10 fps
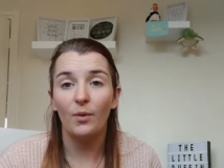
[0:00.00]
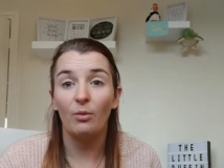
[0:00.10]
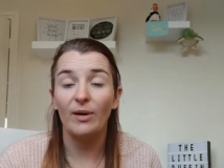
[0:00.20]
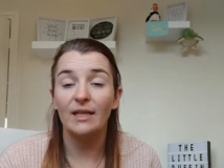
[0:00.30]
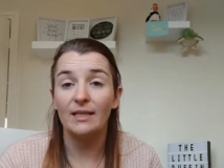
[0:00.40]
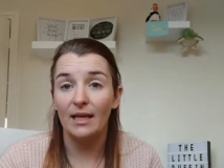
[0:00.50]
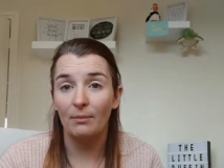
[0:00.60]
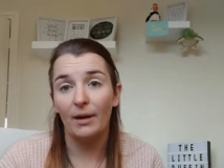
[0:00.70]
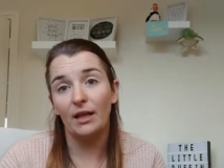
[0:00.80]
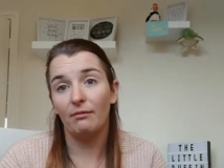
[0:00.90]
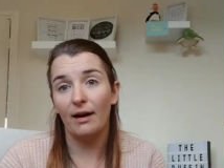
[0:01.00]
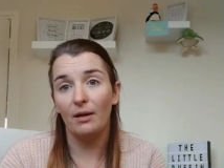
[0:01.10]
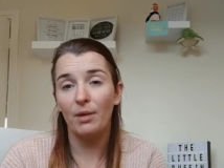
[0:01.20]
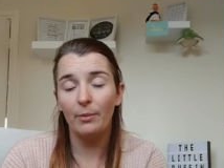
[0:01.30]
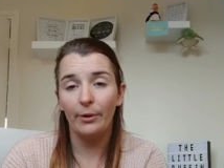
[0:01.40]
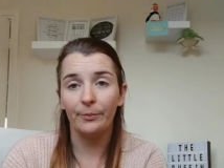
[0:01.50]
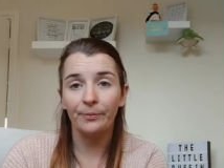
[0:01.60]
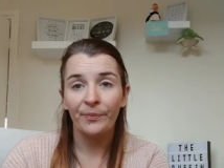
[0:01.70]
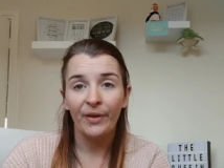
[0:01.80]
we were being seen by the right people.